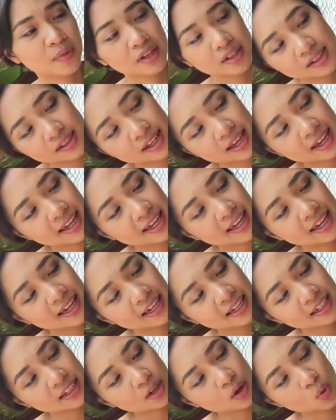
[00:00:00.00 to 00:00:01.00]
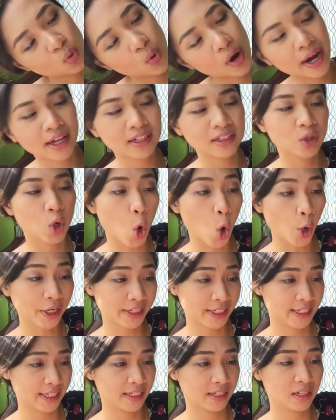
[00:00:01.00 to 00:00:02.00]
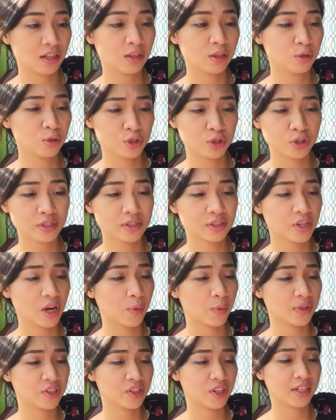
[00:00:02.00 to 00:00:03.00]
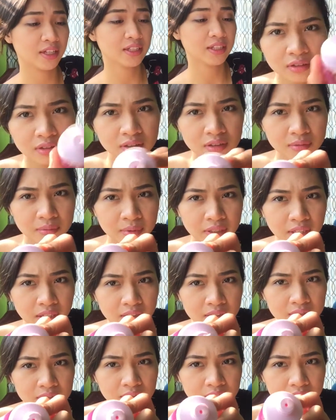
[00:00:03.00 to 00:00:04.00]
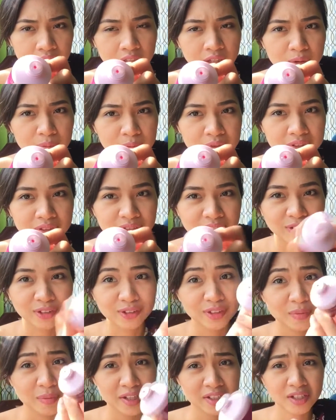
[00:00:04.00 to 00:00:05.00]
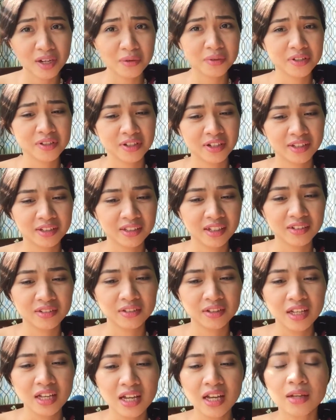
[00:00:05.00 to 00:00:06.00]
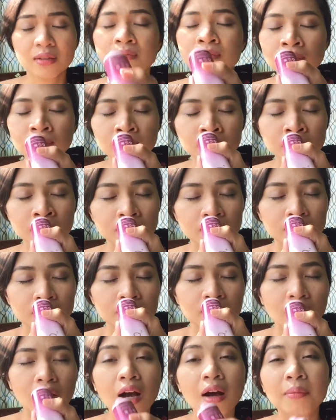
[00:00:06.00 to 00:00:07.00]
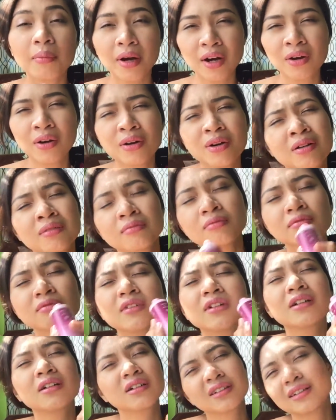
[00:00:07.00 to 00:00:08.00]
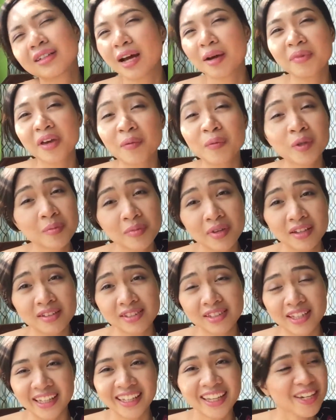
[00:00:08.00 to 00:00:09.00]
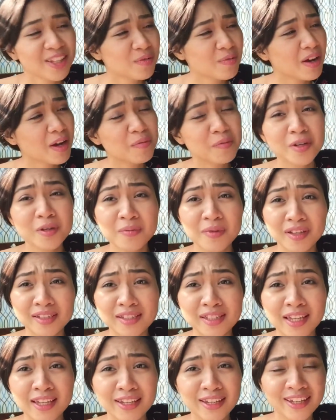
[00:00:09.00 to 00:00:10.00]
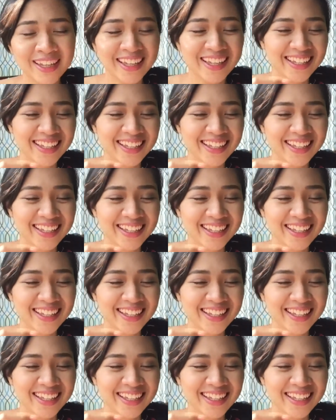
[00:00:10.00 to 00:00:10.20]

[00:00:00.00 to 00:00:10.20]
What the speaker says: Beyonce Hit Wild Orchid. Luscious Shower Gel. Oh my god, sorry. Oops! Oh, di ba shower gel? Ganon. Ang ba? Grabe, amoy Beyonce. Ganito bang amoy ni Beyonce?